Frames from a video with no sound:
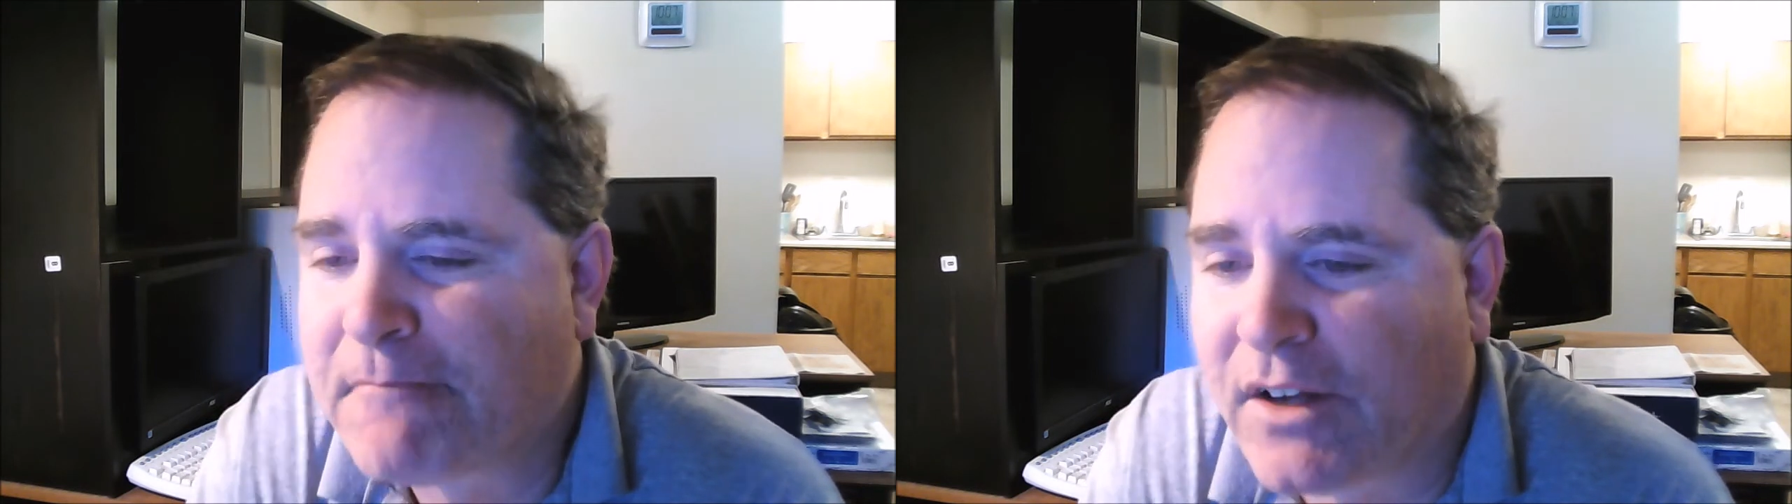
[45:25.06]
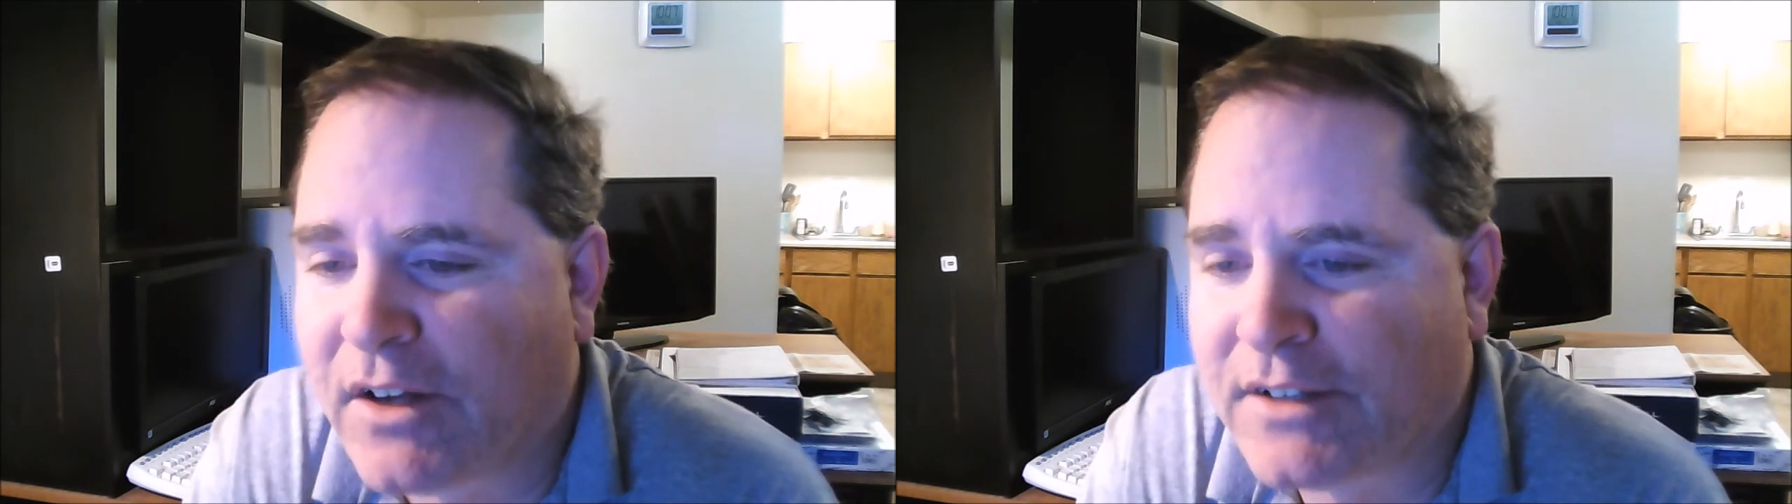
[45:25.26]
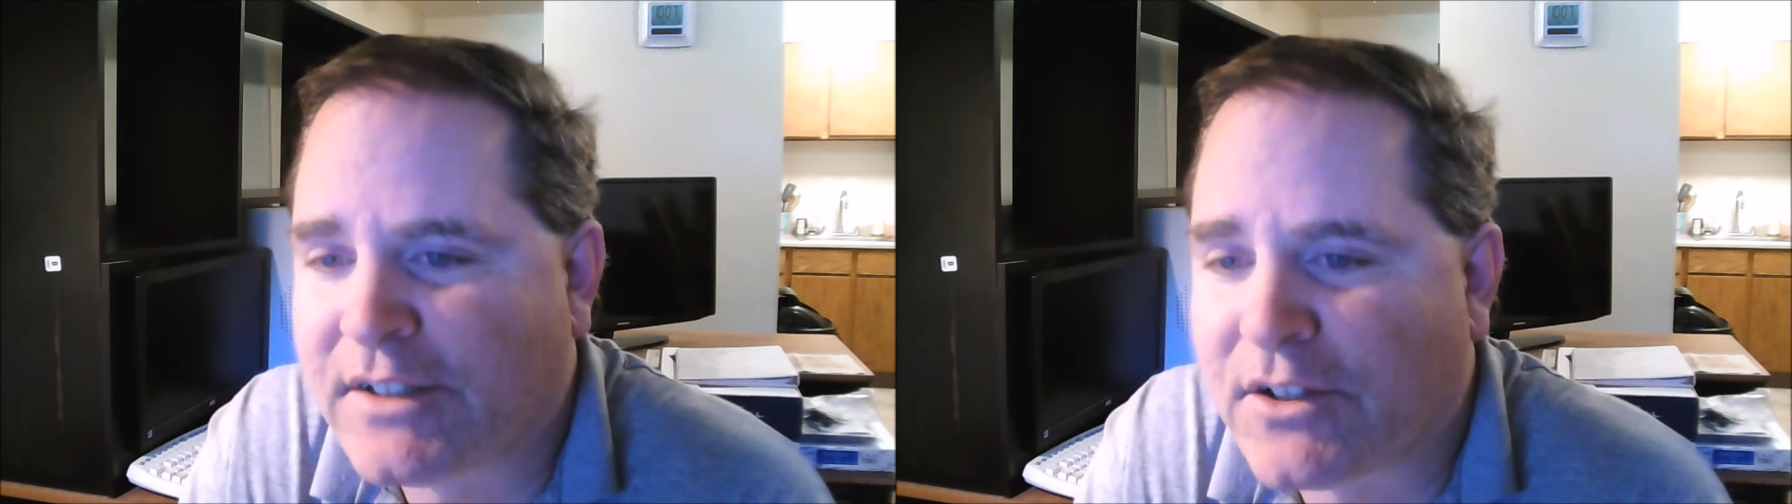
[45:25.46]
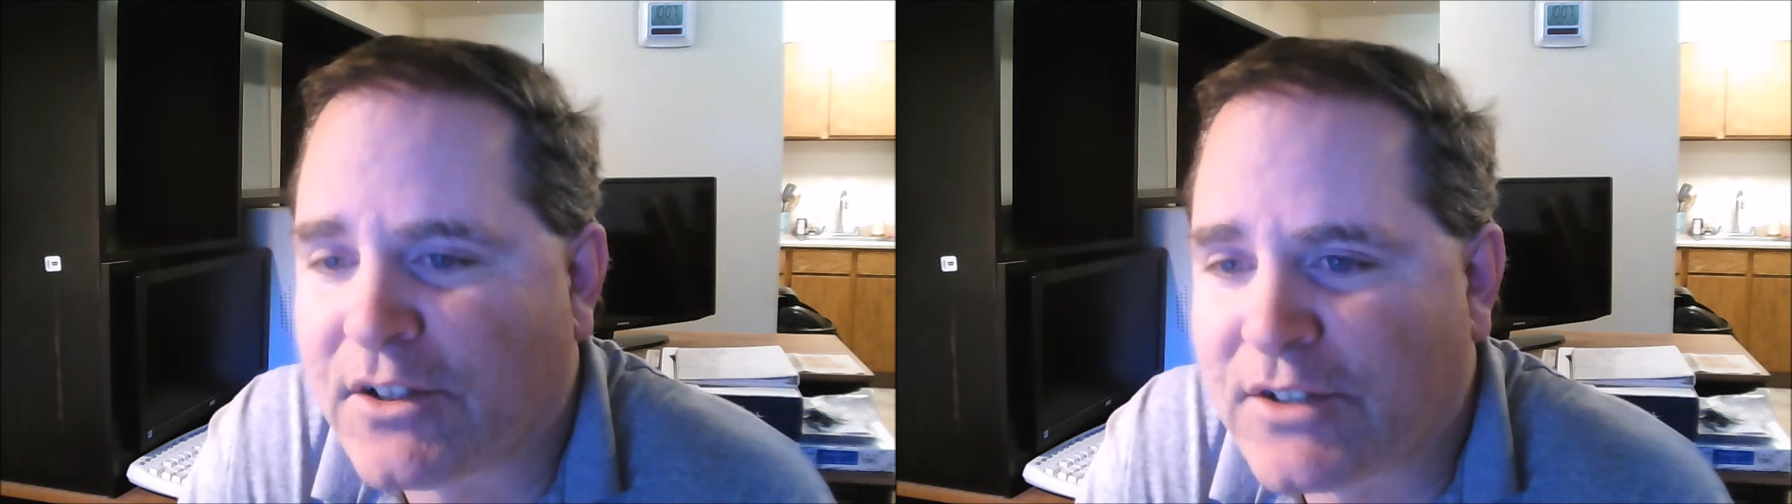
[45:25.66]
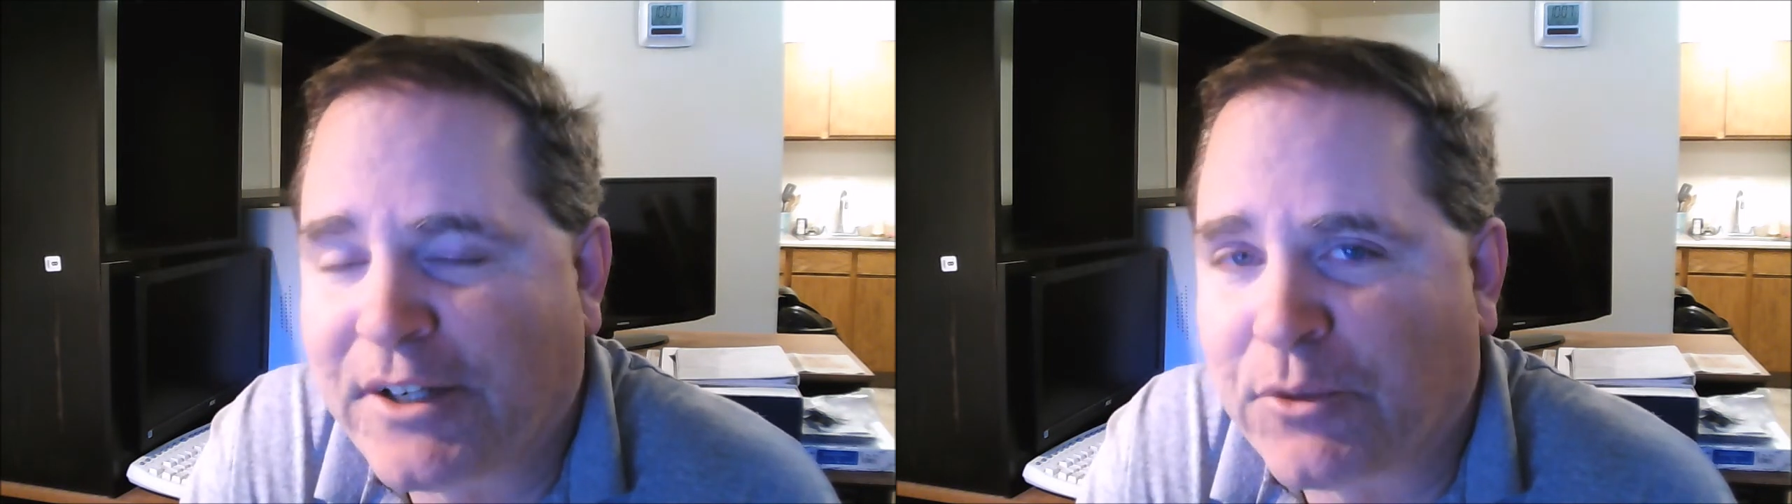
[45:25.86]
until
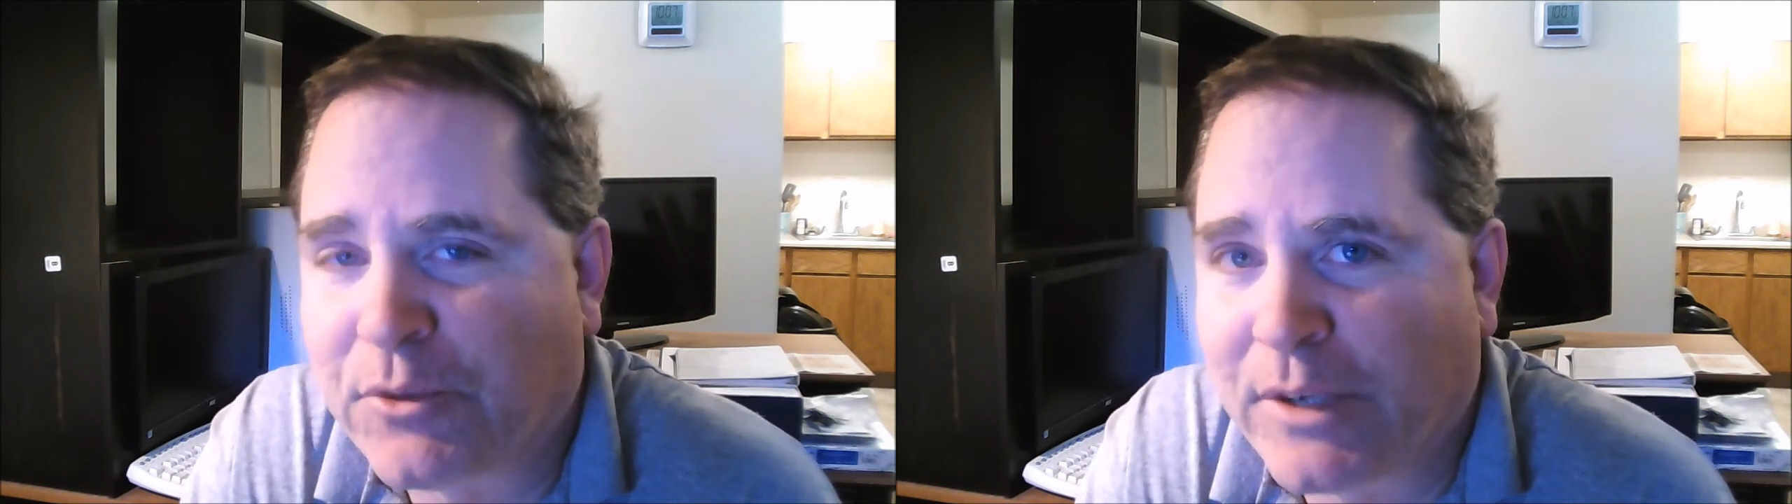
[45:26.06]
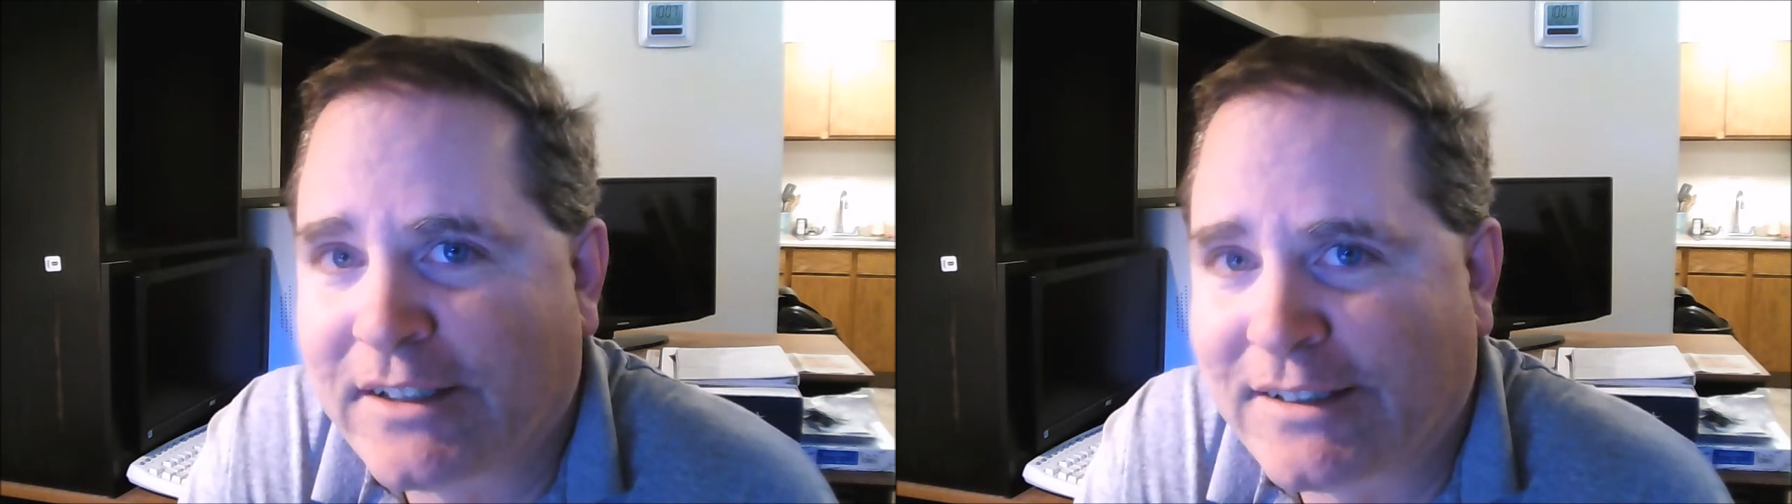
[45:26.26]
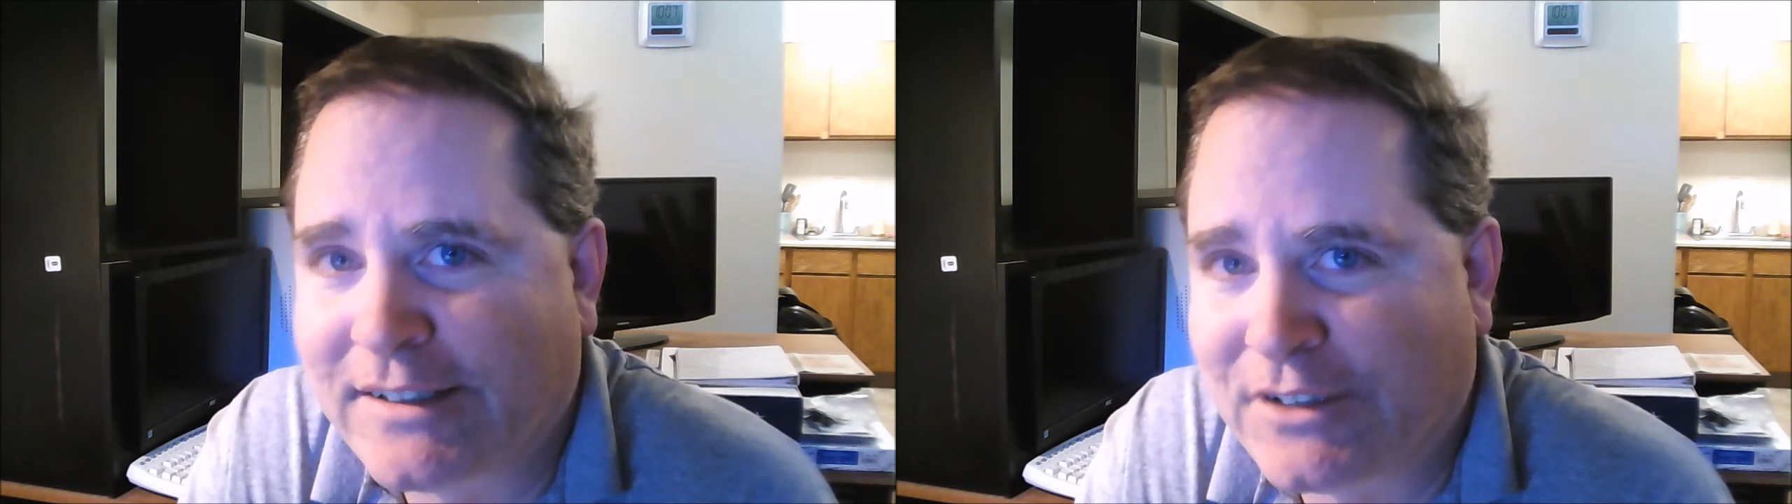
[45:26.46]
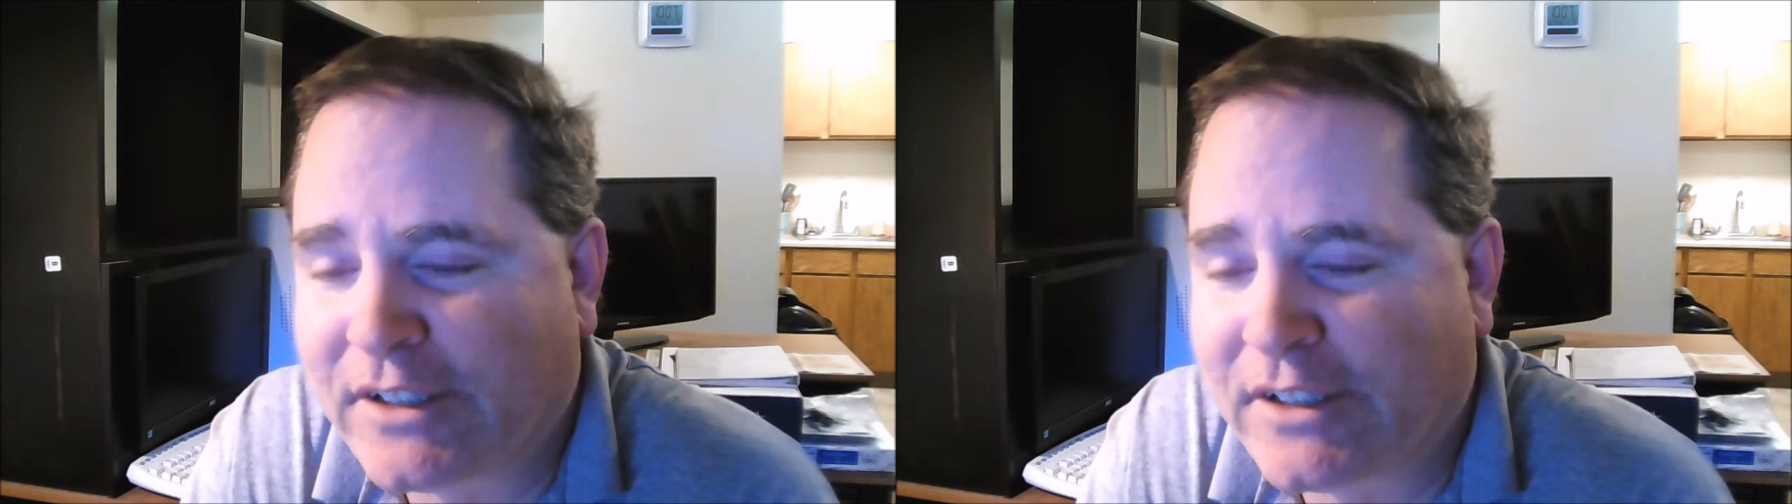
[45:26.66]
Sidney Rigdon